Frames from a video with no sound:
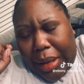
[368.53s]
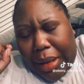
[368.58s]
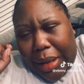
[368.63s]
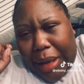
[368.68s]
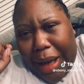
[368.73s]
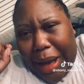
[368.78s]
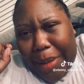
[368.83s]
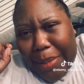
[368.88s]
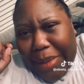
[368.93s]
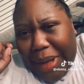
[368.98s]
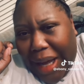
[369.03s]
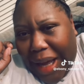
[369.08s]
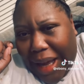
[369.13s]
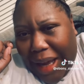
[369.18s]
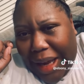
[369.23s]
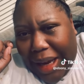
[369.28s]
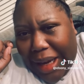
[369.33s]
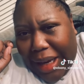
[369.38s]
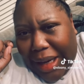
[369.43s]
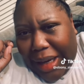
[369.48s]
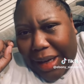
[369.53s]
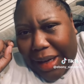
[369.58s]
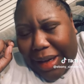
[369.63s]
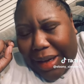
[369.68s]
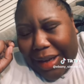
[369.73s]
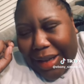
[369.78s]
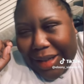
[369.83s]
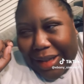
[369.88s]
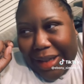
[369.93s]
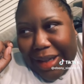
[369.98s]
I'm like,
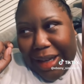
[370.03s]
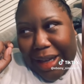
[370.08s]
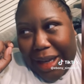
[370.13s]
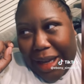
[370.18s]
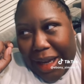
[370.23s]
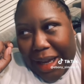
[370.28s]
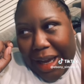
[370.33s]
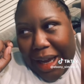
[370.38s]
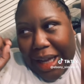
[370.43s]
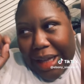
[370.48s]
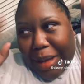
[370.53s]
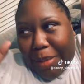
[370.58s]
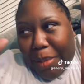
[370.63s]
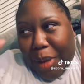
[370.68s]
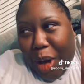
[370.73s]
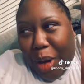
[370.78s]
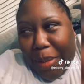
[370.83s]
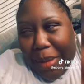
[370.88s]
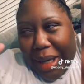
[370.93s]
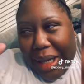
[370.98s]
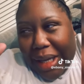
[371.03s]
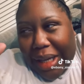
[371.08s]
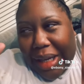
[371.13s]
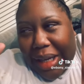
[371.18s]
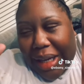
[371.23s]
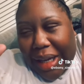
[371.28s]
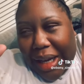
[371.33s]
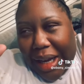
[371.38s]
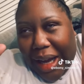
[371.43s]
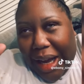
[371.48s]
at the moment,
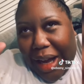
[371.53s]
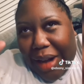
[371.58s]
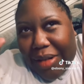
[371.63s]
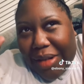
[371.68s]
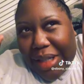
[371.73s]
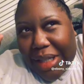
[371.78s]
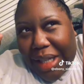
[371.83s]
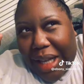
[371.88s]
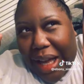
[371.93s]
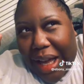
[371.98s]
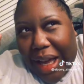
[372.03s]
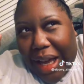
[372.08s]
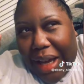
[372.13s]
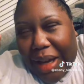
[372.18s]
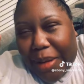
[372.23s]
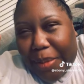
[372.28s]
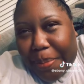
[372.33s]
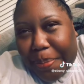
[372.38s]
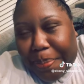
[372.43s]
I was like,